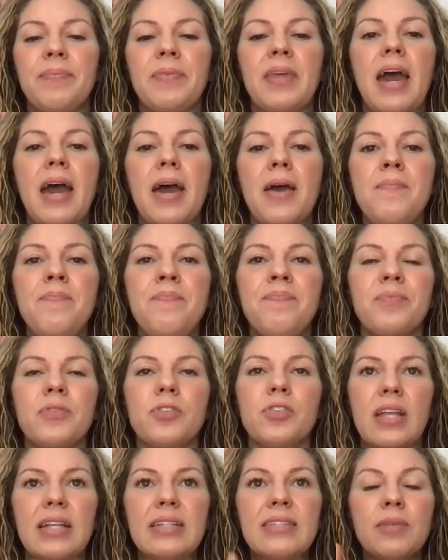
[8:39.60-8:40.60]
Okay,
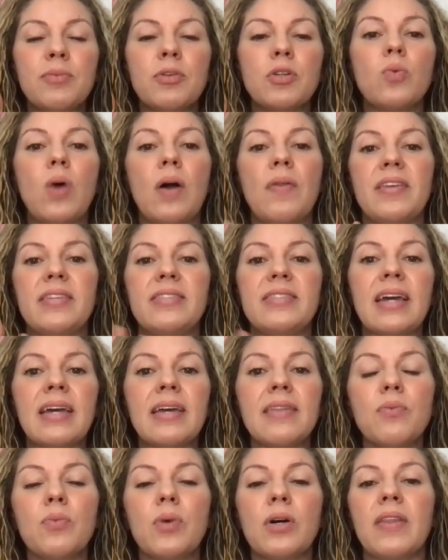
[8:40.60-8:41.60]
so that's number one. The
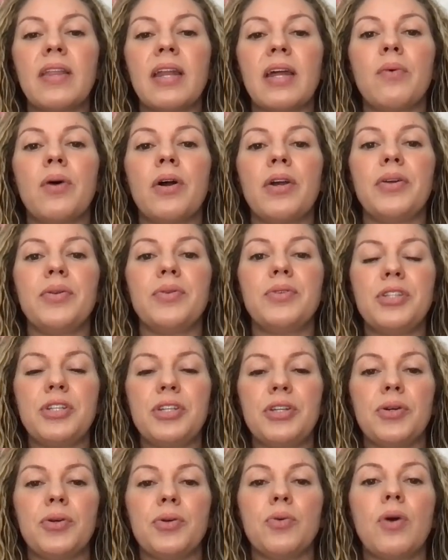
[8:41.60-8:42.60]
second one that I want
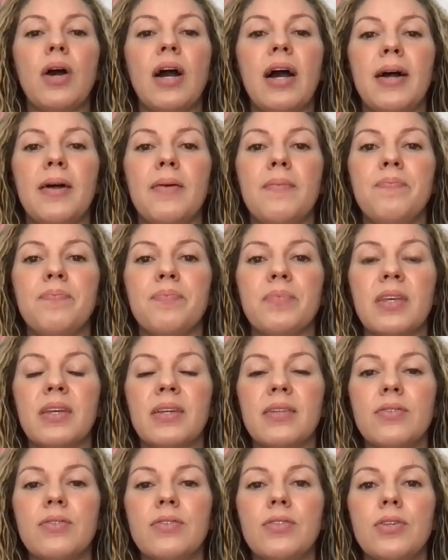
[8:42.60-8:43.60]
you
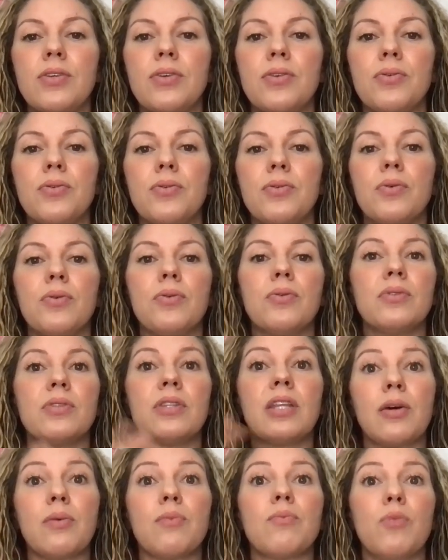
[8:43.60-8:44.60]

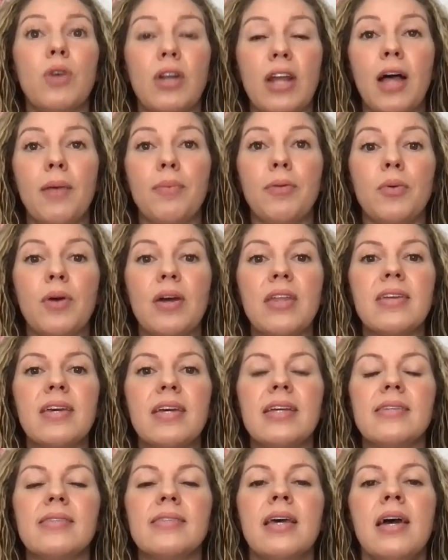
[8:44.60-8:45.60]
that I want to help you with
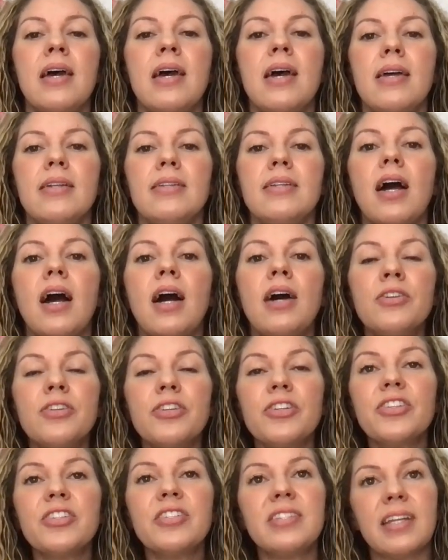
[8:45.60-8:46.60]
is to
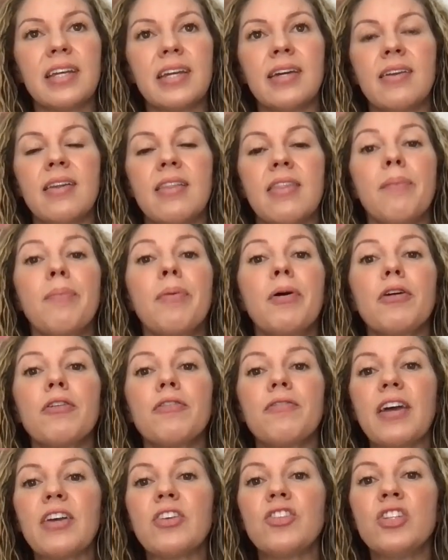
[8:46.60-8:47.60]
understand that
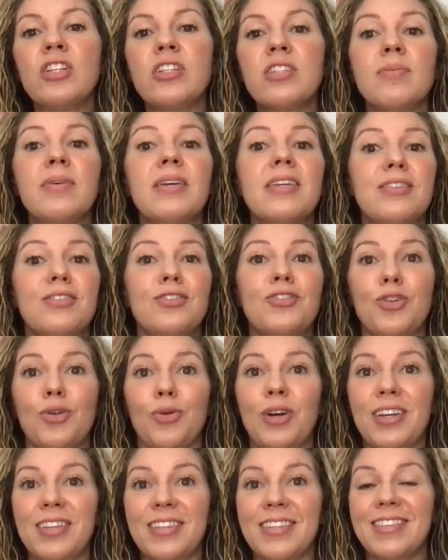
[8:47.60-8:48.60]
perfectionism is a
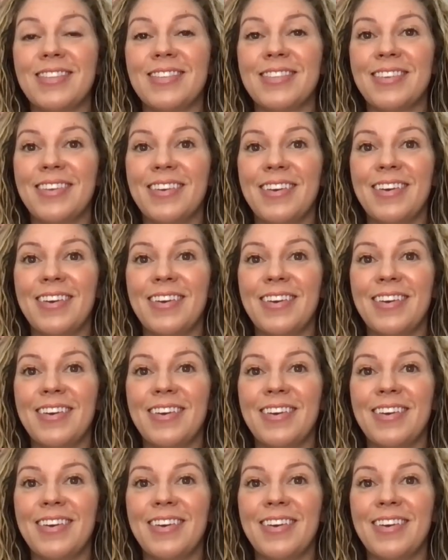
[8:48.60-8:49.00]
choice